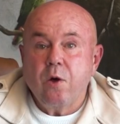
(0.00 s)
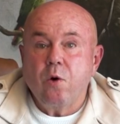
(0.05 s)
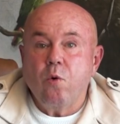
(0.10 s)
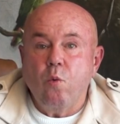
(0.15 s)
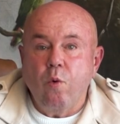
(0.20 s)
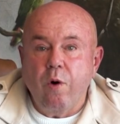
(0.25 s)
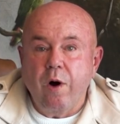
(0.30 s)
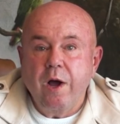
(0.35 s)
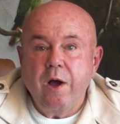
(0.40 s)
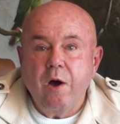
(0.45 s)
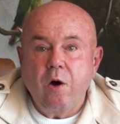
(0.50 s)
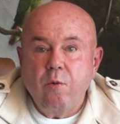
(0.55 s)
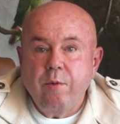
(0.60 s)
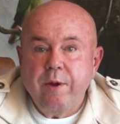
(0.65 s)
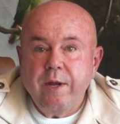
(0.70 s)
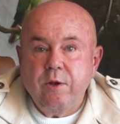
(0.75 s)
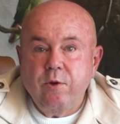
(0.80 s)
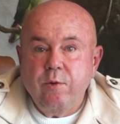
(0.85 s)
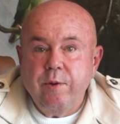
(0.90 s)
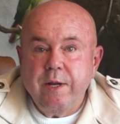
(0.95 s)
Why are
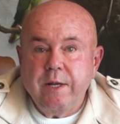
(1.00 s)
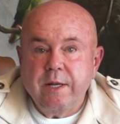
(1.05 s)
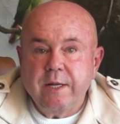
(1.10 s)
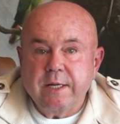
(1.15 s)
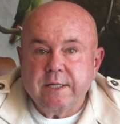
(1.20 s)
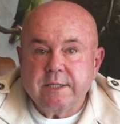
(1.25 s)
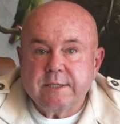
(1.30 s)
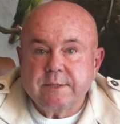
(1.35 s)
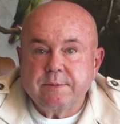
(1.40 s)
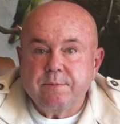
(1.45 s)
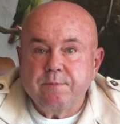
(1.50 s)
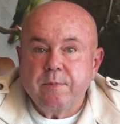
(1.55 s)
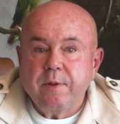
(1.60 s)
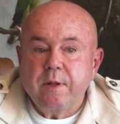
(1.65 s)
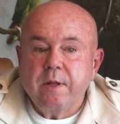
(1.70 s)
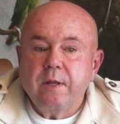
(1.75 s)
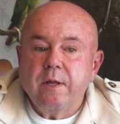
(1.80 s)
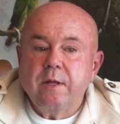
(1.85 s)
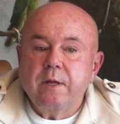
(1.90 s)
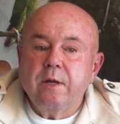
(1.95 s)
we doing this?
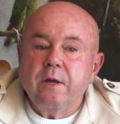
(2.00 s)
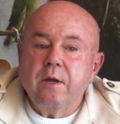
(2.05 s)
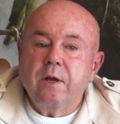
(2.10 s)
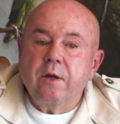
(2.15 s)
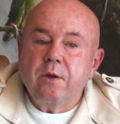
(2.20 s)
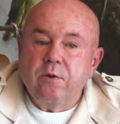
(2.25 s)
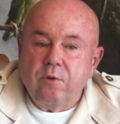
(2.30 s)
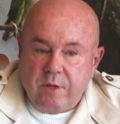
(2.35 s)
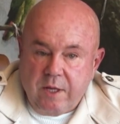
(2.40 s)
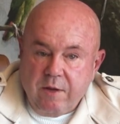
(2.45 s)
To